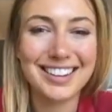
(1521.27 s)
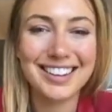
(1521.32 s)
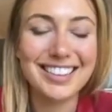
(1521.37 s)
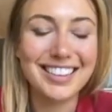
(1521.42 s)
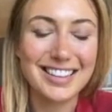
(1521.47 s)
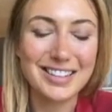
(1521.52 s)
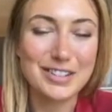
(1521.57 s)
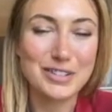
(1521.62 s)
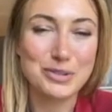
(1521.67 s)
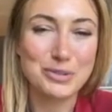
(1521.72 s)

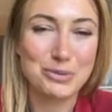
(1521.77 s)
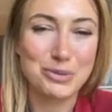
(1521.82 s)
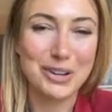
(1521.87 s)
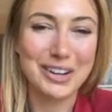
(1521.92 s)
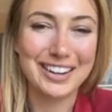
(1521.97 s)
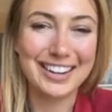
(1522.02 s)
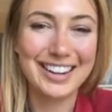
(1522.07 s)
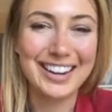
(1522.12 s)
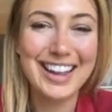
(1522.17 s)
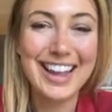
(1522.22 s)
That doesn't
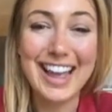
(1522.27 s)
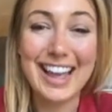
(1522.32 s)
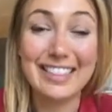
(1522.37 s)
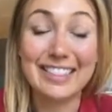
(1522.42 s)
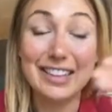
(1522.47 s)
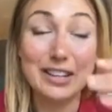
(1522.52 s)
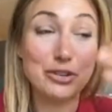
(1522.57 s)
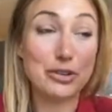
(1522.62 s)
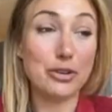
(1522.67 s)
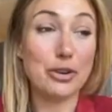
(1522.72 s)
work. And
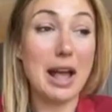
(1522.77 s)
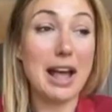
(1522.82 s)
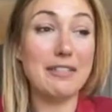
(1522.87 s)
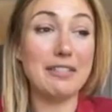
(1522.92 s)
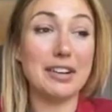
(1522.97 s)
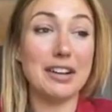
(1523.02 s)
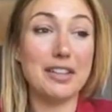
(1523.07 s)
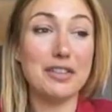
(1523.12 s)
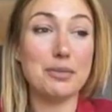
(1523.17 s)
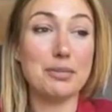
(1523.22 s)
then you have
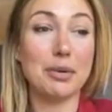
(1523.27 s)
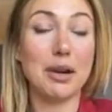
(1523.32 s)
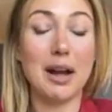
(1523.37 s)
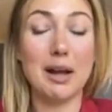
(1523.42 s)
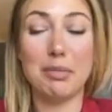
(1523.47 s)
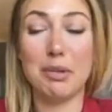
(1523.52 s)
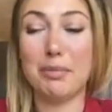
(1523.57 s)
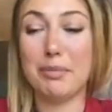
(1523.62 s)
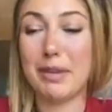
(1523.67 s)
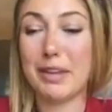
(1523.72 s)
another
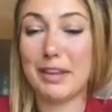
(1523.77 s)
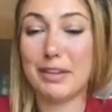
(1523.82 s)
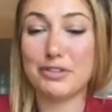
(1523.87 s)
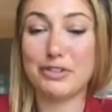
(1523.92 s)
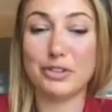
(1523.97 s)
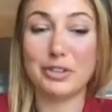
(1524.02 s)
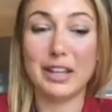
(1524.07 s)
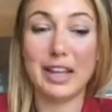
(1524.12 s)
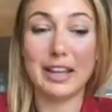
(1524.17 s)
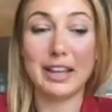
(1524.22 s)
problem because
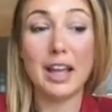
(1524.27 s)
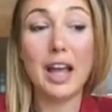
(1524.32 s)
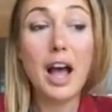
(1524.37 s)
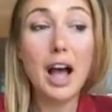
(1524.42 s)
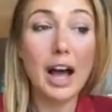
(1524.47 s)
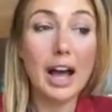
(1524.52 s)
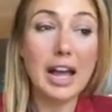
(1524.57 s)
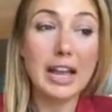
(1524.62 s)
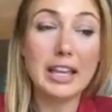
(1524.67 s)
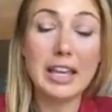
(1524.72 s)
you're like,
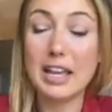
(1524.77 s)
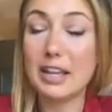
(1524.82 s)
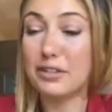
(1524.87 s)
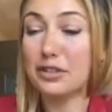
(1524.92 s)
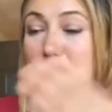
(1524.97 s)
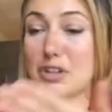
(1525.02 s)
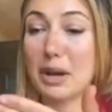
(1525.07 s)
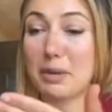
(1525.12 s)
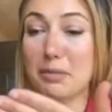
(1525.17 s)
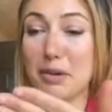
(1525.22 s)
I can't
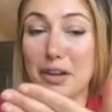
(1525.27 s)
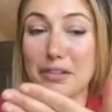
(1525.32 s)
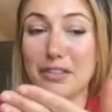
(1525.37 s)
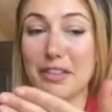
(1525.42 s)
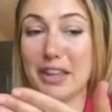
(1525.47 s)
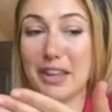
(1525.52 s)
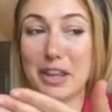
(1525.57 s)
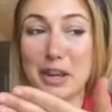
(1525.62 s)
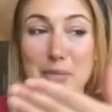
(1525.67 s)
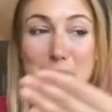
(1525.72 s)
stop not
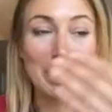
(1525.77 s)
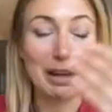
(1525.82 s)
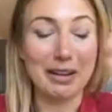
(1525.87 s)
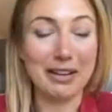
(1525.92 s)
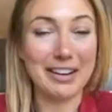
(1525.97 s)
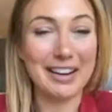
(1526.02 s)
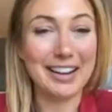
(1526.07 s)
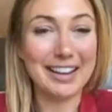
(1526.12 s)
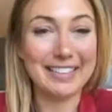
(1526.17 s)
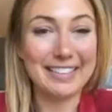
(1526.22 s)
thinking about
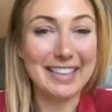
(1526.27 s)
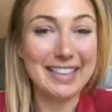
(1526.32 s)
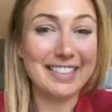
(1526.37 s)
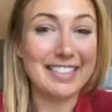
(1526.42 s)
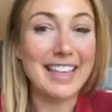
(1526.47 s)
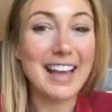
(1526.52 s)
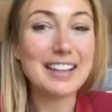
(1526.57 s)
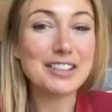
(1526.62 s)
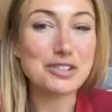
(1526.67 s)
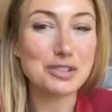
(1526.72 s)
it. And then
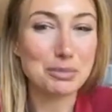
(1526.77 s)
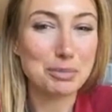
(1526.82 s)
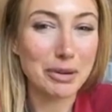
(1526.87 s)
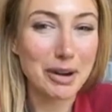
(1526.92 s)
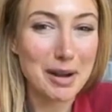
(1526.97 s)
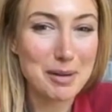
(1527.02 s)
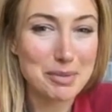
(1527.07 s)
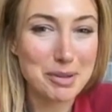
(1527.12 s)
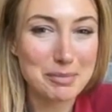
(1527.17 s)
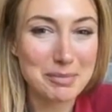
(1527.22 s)
that's your
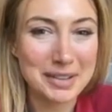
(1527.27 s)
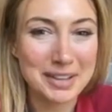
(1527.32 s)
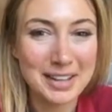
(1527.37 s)
problem.